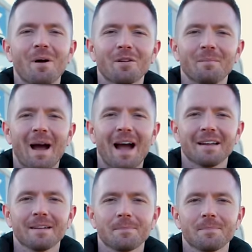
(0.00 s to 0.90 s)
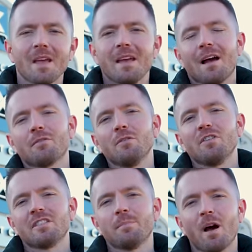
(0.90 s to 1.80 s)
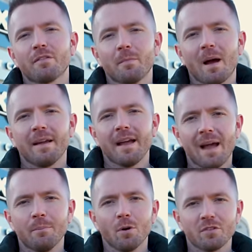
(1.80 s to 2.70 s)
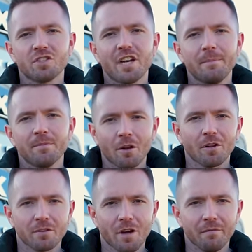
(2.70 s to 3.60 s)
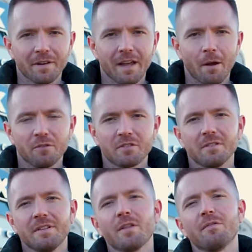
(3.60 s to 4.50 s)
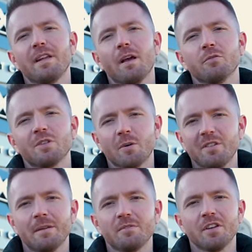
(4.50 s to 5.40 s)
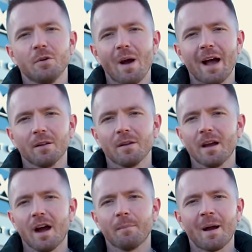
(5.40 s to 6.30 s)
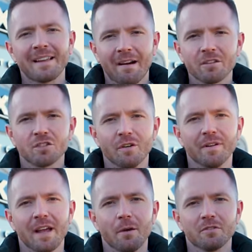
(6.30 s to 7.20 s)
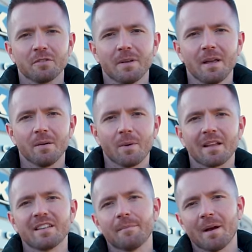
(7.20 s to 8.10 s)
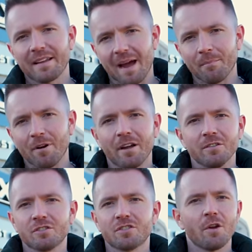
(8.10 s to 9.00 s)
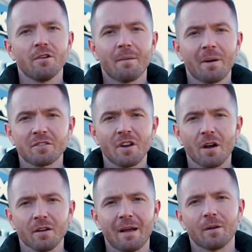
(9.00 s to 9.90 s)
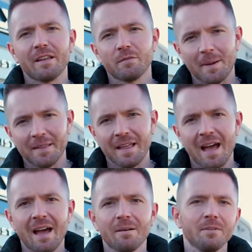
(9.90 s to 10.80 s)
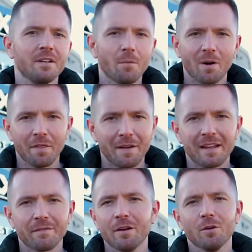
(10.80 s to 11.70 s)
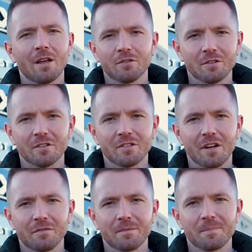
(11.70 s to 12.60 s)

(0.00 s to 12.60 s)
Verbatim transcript: Welcome back. I've noticed apart from my I bought a cheap videos, the other videos which always seem to do well are my garage tour videos. When I take my camera and just show you around my stock, how long it's been there, you know, what I think of it, all that sort of stuff.